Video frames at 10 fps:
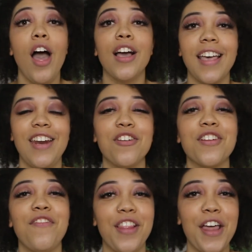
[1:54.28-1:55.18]
cannot
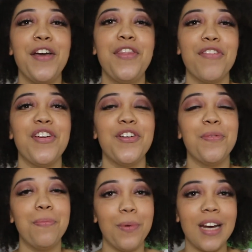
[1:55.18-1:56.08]
flow through
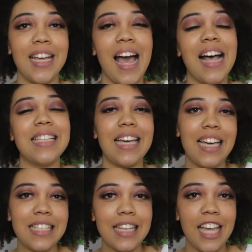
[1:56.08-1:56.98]
your body as
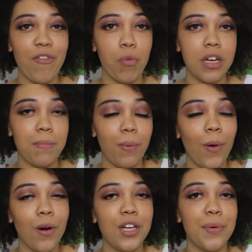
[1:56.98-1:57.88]
easily if one is
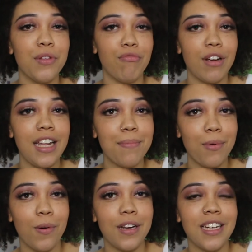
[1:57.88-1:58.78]
blocked. So it's really
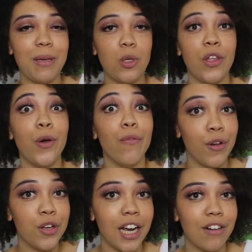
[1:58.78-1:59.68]
important to make sure that your
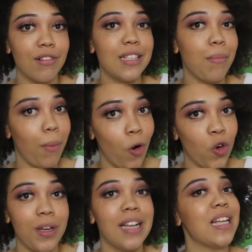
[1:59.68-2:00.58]
root chakra isn't
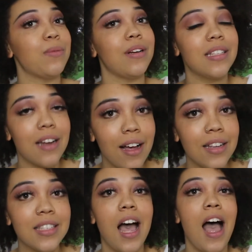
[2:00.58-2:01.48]
blocked, because that's where it
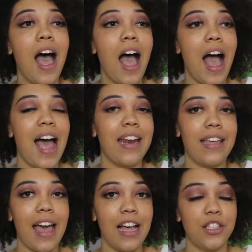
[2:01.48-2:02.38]
starts. And
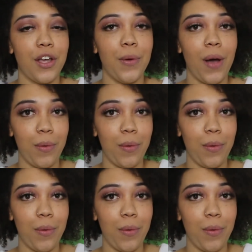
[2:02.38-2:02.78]
yeah, so I